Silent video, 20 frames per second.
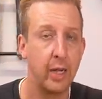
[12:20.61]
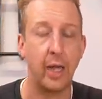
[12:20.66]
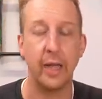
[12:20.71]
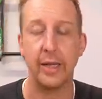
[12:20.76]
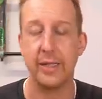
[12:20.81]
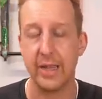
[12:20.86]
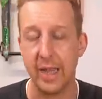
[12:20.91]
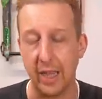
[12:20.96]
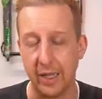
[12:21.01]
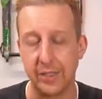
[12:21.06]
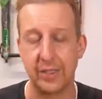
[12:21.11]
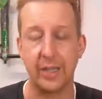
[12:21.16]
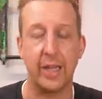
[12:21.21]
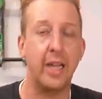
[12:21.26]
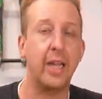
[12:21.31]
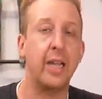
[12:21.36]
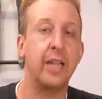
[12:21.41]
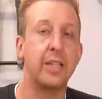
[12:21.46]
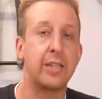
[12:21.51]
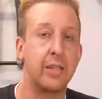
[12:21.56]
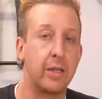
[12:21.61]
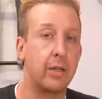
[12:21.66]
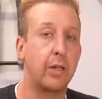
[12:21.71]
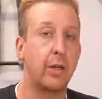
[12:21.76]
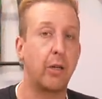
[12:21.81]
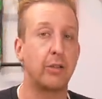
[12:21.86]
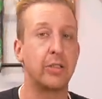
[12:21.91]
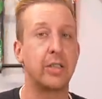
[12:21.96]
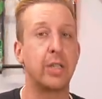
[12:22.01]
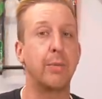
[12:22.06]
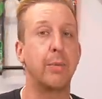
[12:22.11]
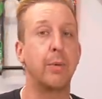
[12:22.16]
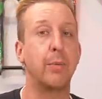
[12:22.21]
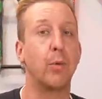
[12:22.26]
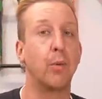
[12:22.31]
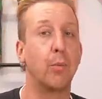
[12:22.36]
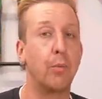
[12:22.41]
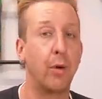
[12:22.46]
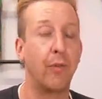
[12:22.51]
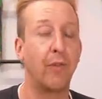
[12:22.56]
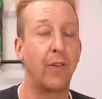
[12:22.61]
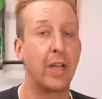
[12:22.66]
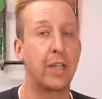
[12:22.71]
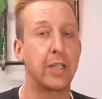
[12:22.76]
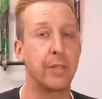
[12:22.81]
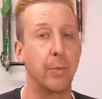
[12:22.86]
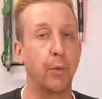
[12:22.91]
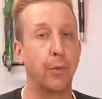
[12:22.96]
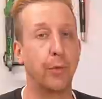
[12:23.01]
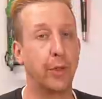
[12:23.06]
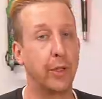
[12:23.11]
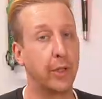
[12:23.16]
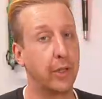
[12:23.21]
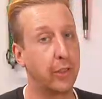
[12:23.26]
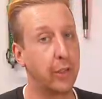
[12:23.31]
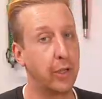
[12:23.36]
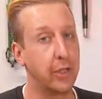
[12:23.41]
and yes, it is noticeably more flexible than the